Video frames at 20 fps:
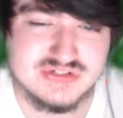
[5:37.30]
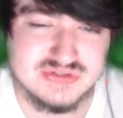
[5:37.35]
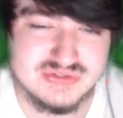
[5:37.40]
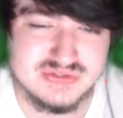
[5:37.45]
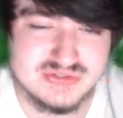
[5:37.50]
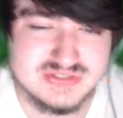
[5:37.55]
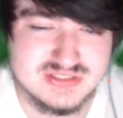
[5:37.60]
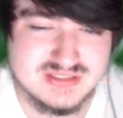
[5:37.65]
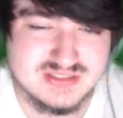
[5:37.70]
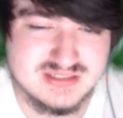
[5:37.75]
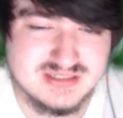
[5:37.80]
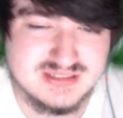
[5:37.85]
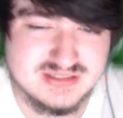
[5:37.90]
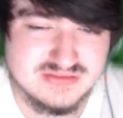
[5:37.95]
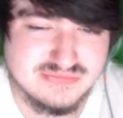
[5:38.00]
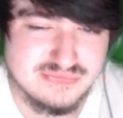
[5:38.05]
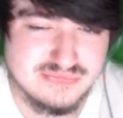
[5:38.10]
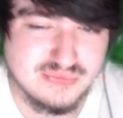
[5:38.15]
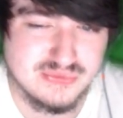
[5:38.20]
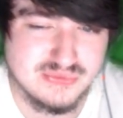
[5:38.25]
looks like in
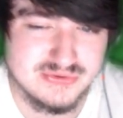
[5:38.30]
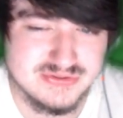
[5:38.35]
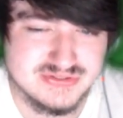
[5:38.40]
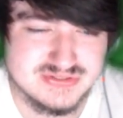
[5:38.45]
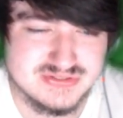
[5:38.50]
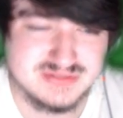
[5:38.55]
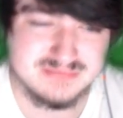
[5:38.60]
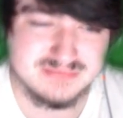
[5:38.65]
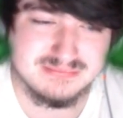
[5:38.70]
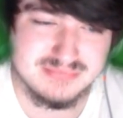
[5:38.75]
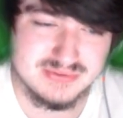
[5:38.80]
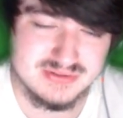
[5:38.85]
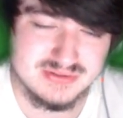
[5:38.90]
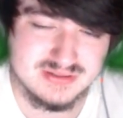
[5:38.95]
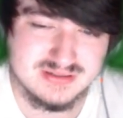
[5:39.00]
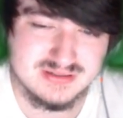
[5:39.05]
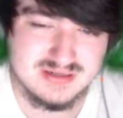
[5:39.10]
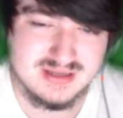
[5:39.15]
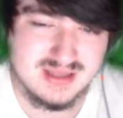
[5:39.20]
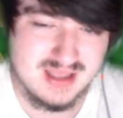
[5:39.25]
the forest, but
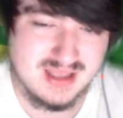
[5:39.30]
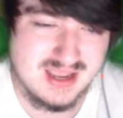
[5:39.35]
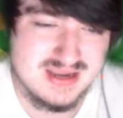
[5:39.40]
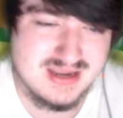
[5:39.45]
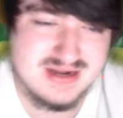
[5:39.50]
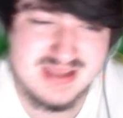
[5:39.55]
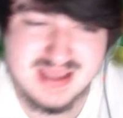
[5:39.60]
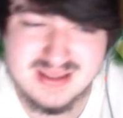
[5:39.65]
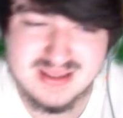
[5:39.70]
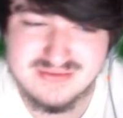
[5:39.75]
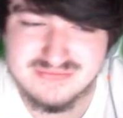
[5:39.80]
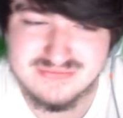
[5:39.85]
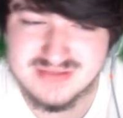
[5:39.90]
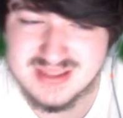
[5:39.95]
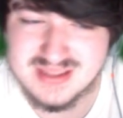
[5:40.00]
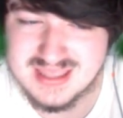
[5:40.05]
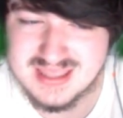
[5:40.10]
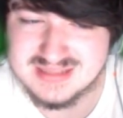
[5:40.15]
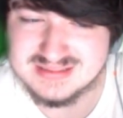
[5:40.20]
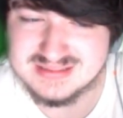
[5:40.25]
I'd have
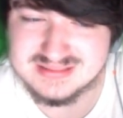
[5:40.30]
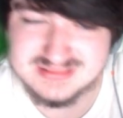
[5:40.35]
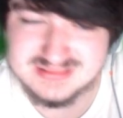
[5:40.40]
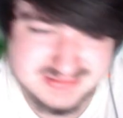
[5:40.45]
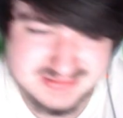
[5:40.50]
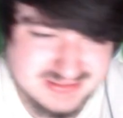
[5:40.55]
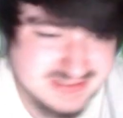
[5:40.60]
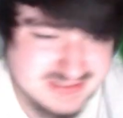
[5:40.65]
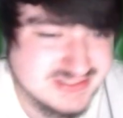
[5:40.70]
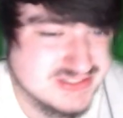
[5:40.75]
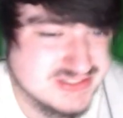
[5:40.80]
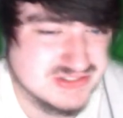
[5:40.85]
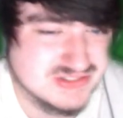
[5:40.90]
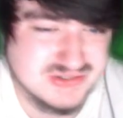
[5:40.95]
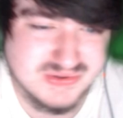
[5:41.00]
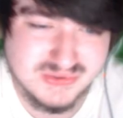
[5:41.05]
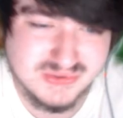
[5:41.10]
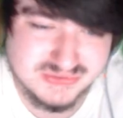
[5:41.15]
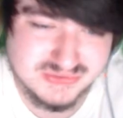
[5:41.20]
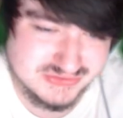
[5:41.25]
at least
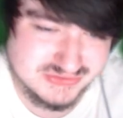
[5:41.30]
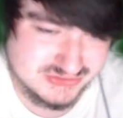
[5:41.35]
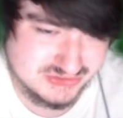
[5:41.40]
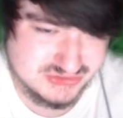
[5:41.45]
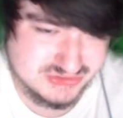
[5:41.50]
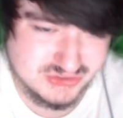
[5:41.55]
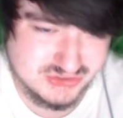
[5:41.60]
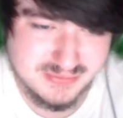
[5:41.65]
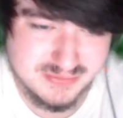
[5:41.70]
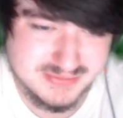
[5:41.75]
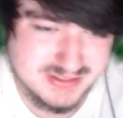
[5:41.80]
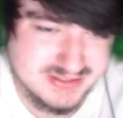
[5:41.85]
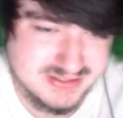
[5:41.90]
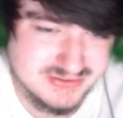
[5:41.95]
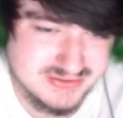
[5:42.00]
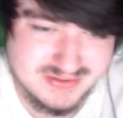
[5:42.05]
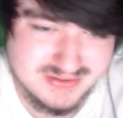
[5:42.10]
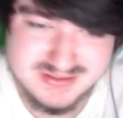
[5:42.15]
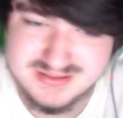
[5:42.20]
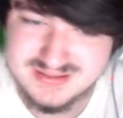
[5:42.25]
called an
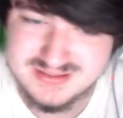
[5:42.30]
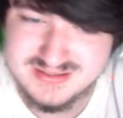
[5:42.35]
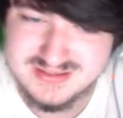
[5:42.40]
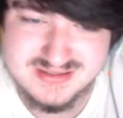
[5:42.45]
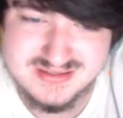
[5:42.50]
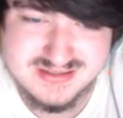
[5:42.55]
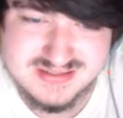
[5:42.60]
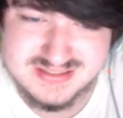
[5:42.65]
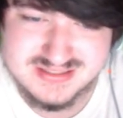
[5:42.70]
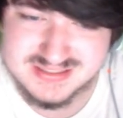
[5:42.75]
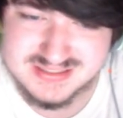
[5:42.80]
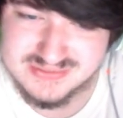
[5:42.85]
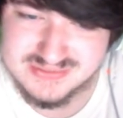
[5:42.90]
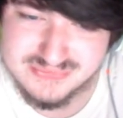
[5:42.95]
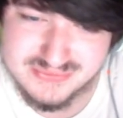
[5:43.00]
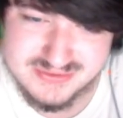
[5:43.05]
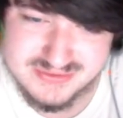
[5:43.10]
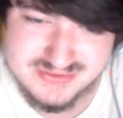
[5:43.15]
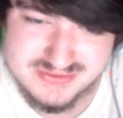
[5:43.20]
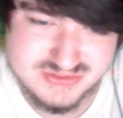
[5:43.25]
exterminator to get
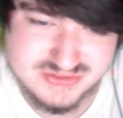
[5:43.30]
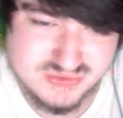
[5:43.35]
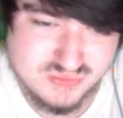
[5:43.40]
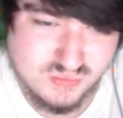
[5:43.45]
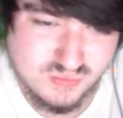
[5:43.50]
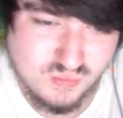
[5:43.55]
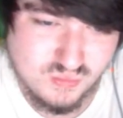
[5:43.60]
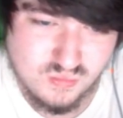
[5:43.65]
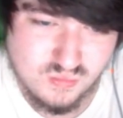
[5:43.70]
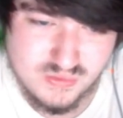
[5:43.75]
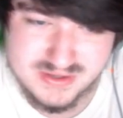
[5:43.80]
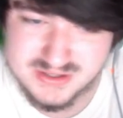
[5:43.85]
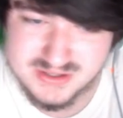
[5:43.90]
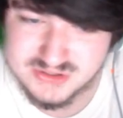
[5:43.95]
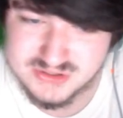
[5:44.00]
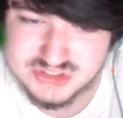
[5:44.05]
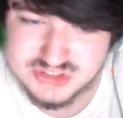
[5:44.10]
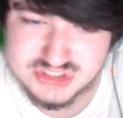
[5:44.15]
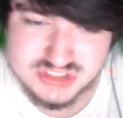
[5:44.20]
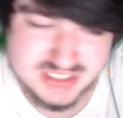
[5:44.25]
rid of this
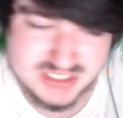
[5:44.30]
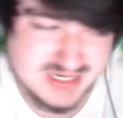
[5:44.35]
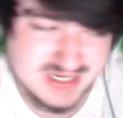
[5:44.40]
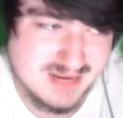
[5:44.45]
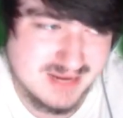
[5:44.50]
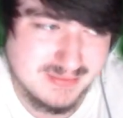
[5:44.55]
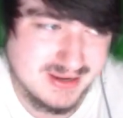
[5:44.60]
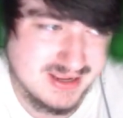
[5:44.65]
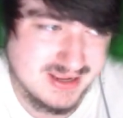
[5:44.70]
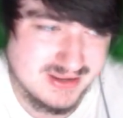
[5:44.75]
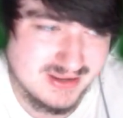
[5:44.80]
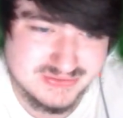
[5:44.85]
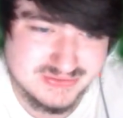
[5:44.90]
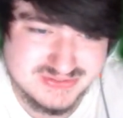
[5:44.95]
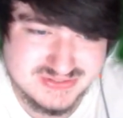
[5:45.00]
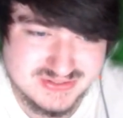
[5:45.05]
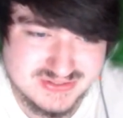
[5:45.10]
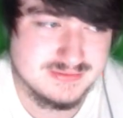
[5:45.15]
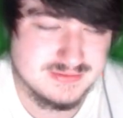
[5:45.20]
weird shit out of my house.